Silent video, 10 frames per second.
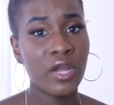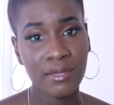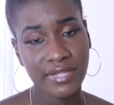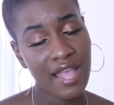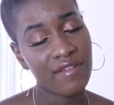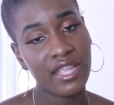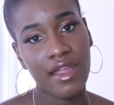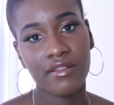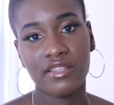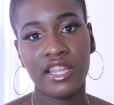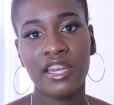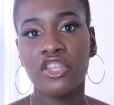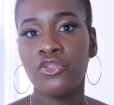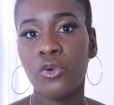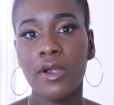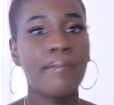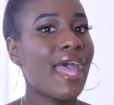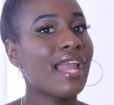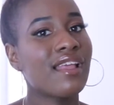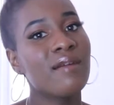want them to have good character, then your
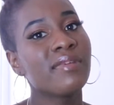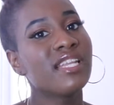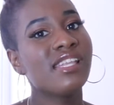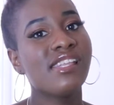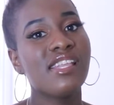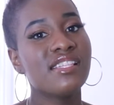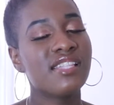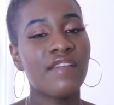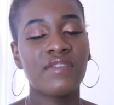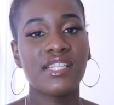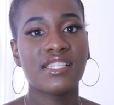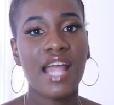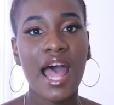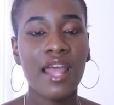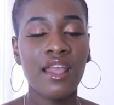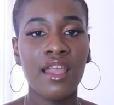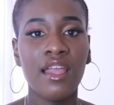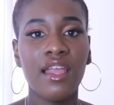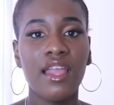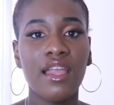bad company is not,
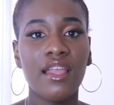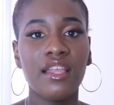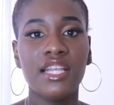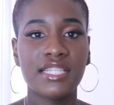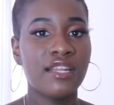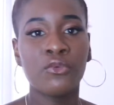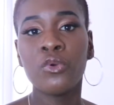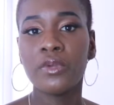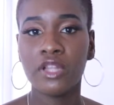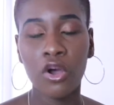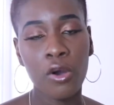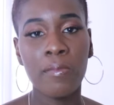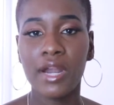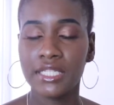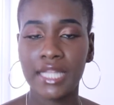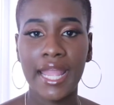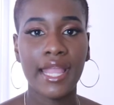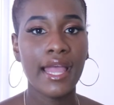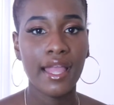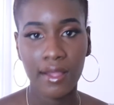it's gonna ruin the whole bunch. Like
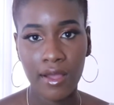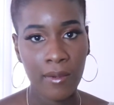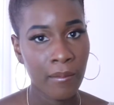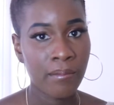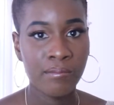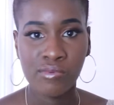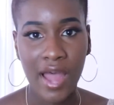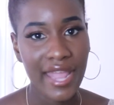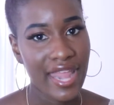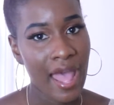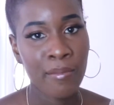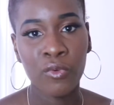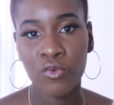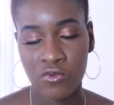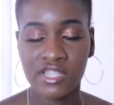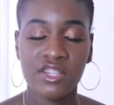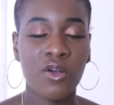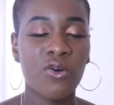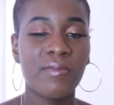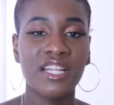a rotten apple ruins the
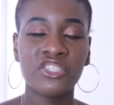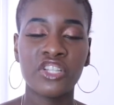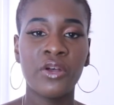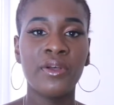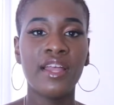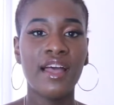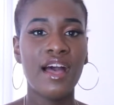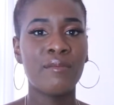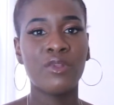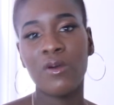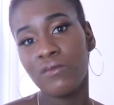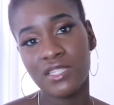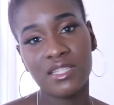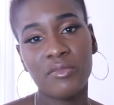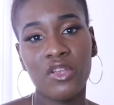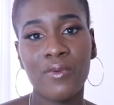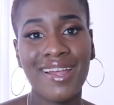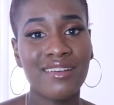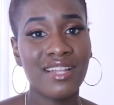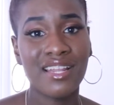whole bunch. So no one wants to be
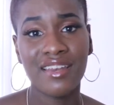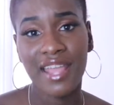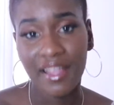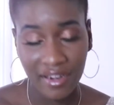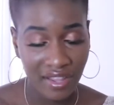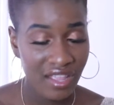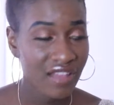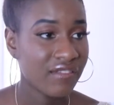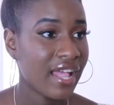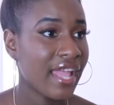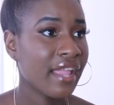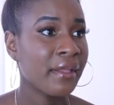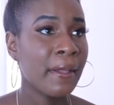around a negative, like